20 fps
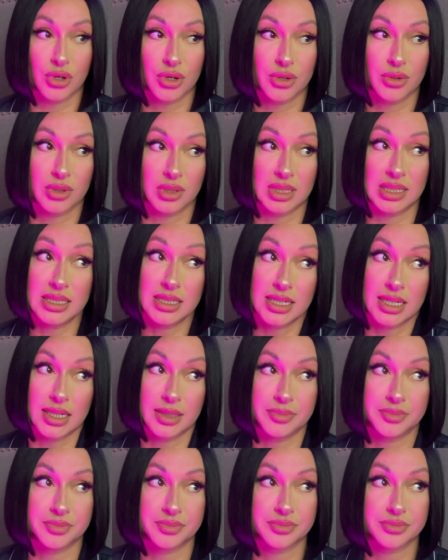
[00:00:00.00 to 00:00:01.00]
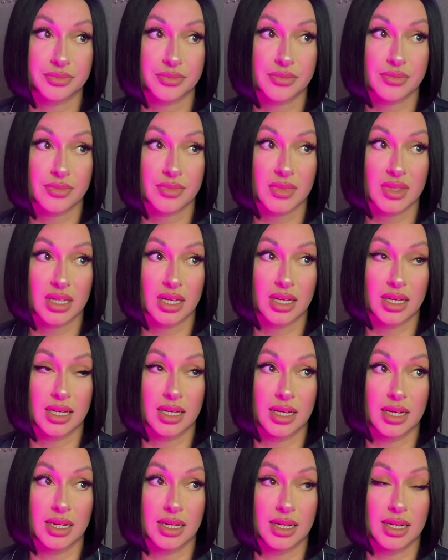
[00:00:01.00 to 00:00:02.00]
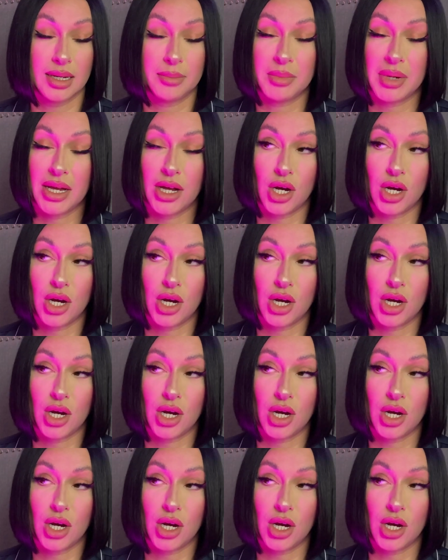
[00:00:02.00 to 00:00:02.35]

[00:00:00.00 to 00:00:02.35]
Linda. My